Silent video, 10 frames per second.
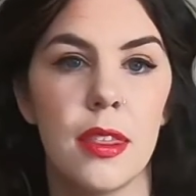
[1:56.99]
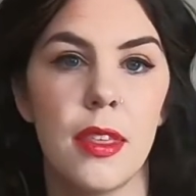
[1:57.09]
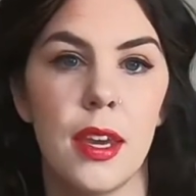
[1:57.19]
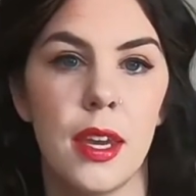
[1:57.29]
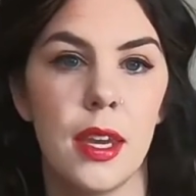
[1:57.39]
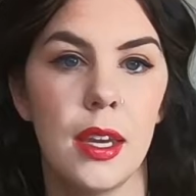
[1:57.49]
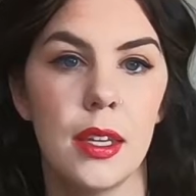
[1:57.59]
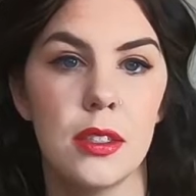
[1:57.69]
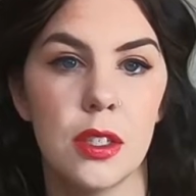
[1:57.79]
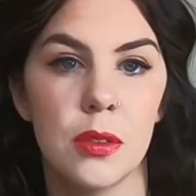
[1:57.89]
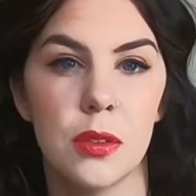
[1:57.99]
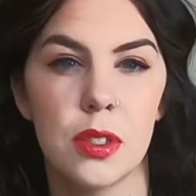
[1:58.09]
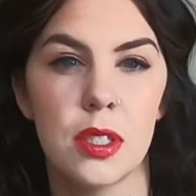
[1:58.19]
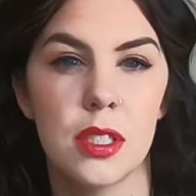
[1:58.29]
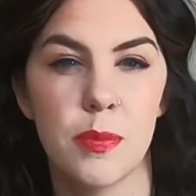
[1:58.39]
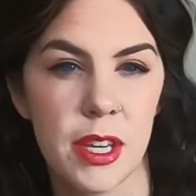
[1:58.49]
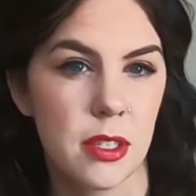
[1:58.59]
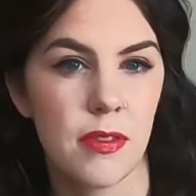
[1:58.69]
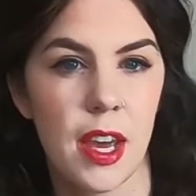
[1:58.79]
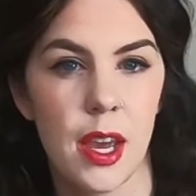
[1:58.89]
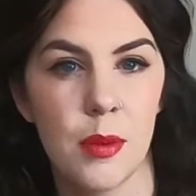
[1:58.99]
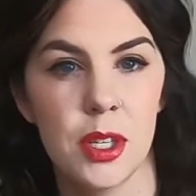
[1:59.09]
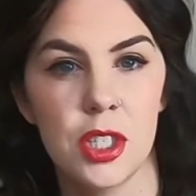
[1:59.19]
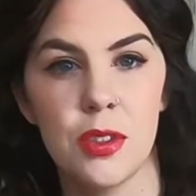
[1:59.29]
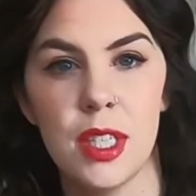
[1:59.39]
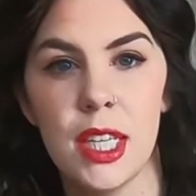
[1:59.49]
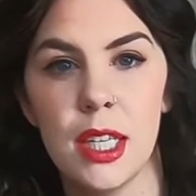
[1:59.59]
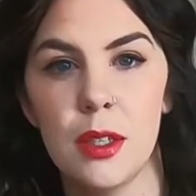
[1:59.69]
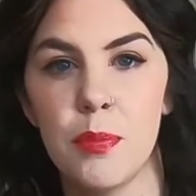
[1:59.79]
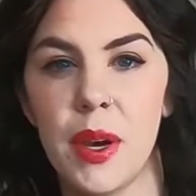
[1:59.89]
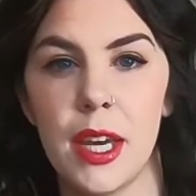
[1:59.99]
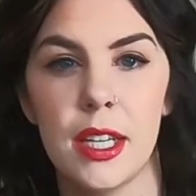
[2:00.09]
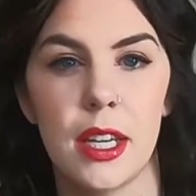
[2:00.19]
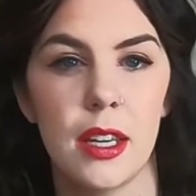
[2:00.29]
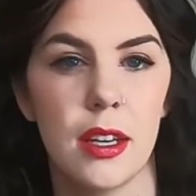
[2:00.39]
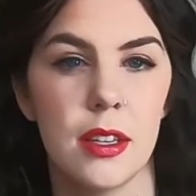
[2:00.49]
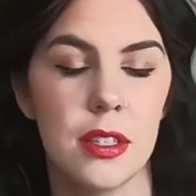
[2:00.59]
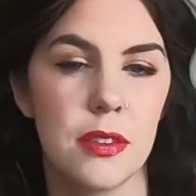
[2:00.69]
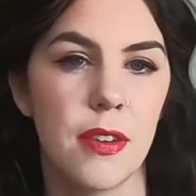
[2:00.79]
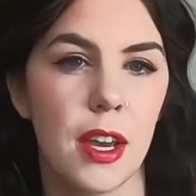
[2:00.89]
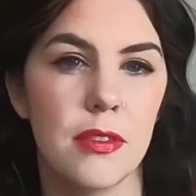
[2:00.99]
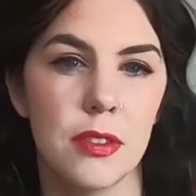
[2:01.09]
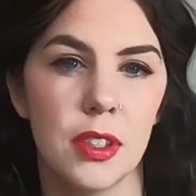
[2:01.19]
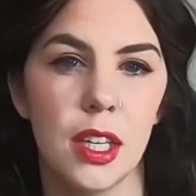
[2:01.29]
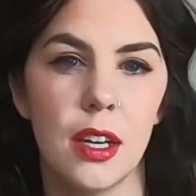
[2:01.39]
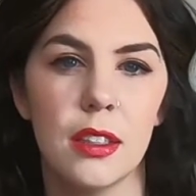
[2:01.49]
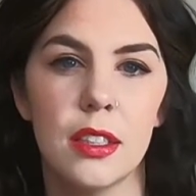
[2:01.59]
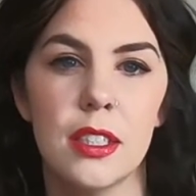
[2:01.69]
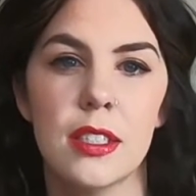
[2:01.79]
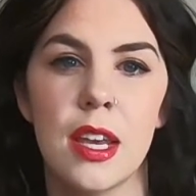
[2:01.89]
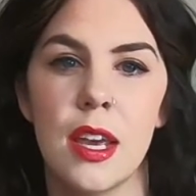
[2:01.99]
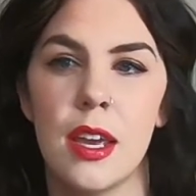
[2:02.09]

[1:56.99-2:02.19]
They don't specify how much you need, but it is 5 different colors,